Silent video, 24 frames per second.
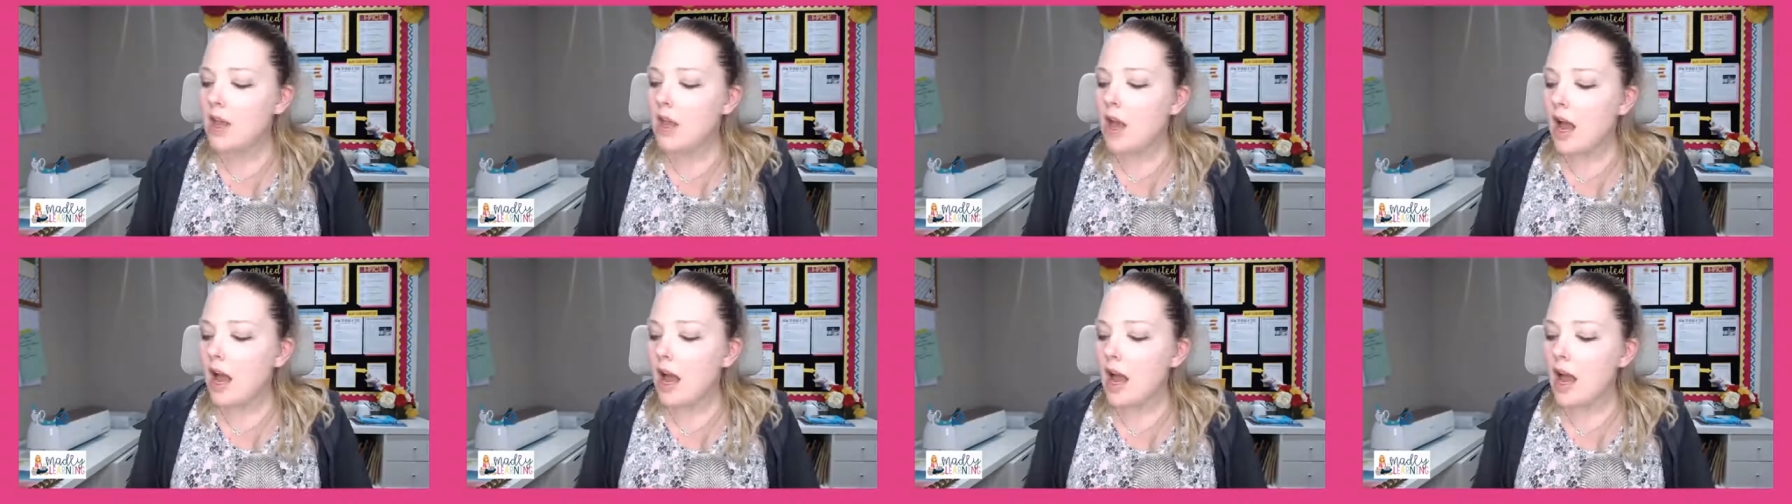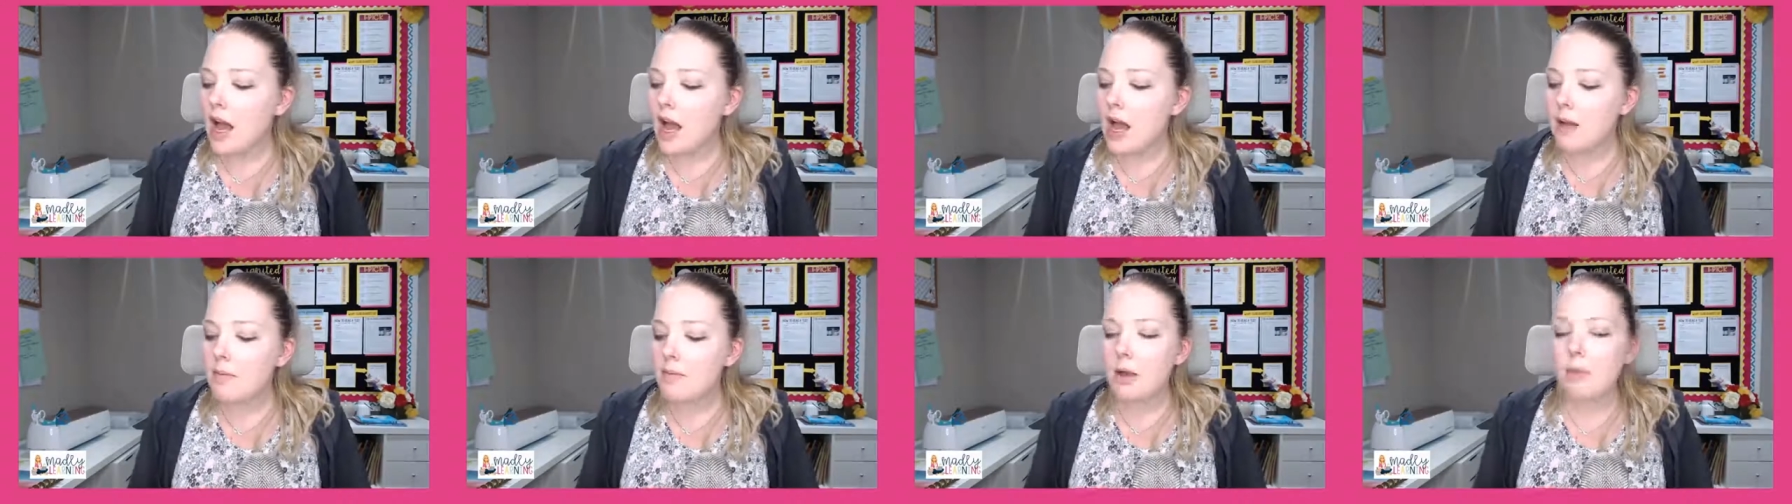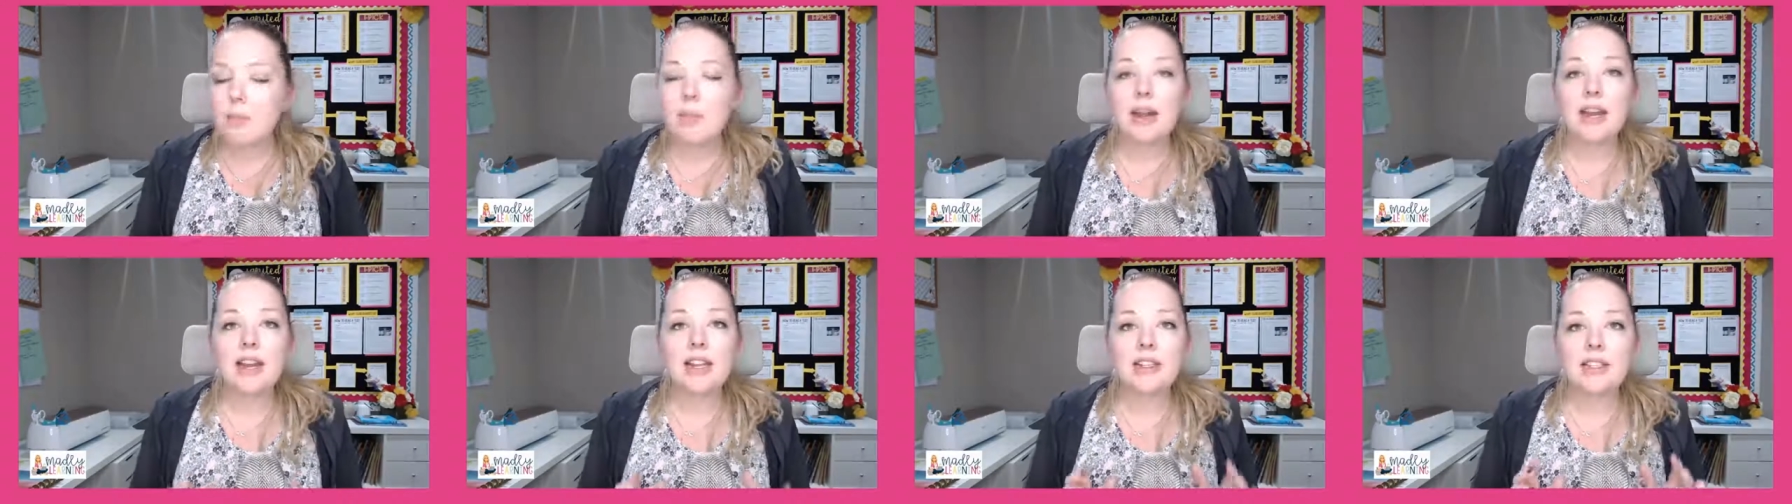Um,
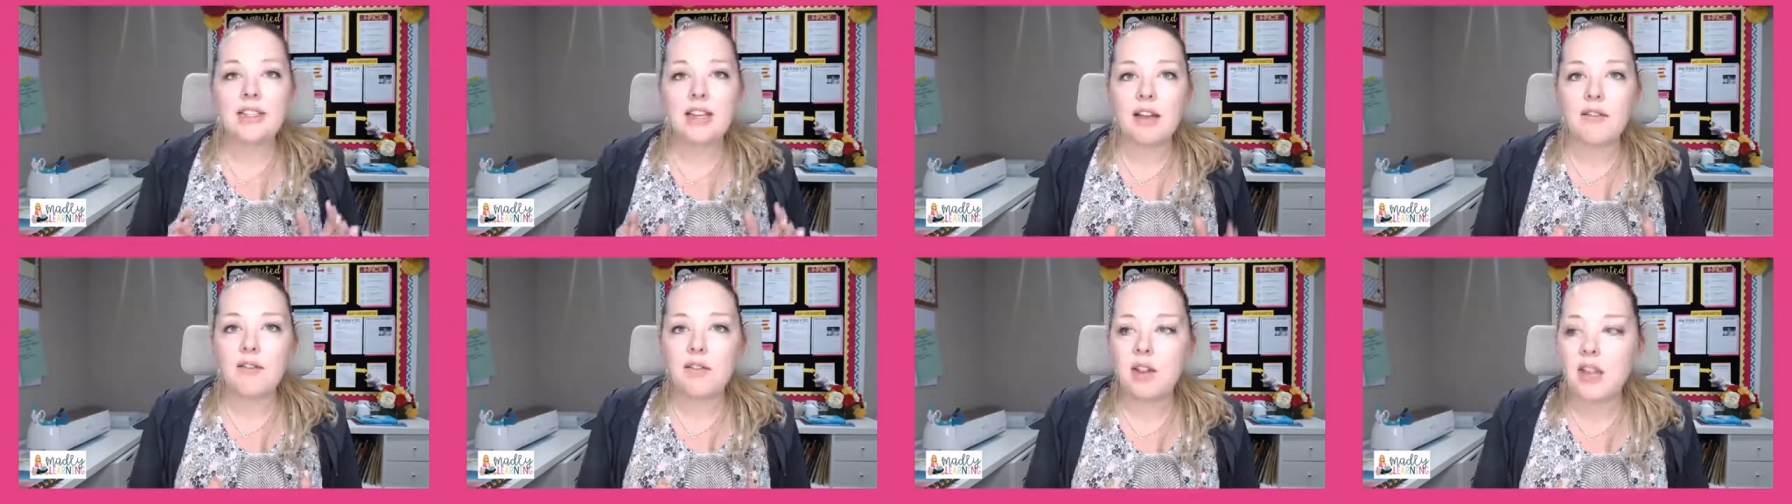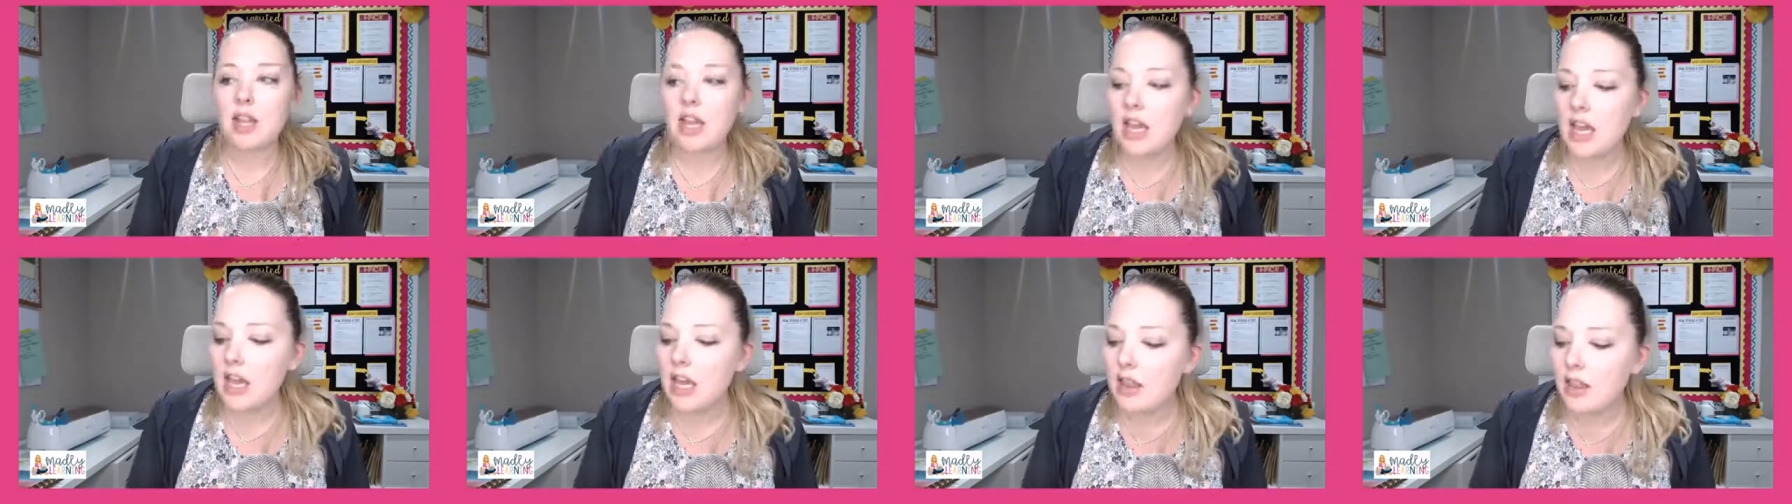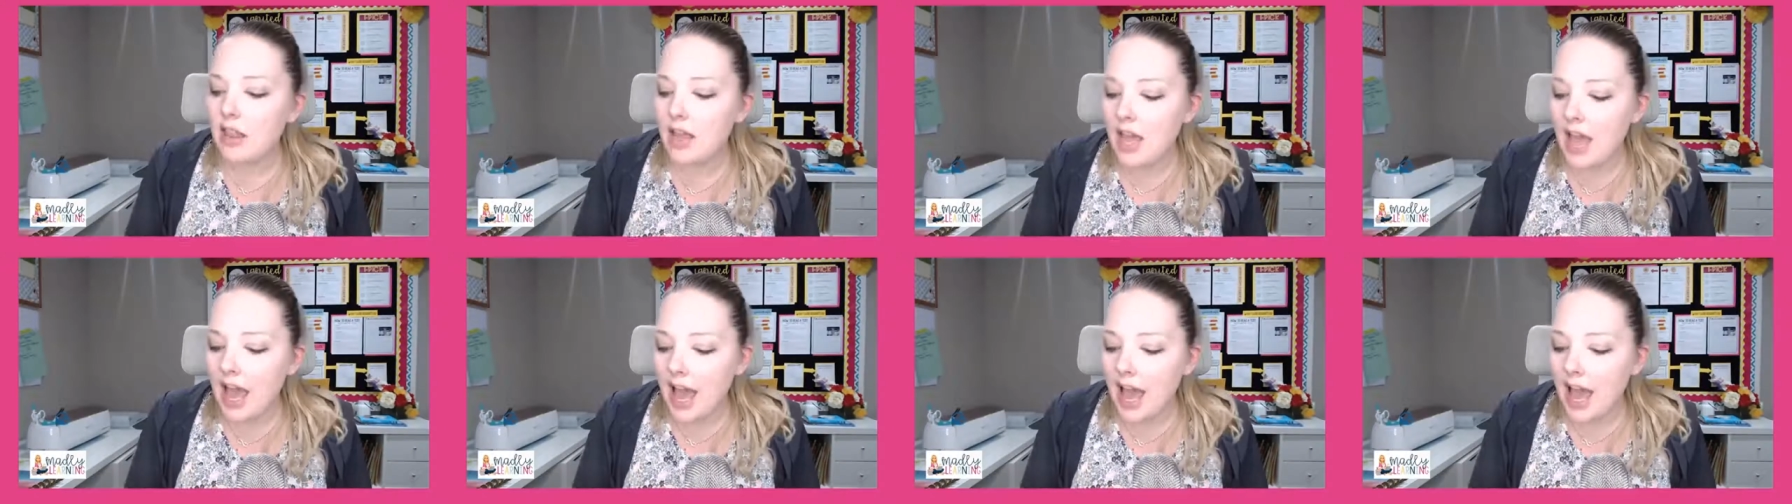but it's definitely in the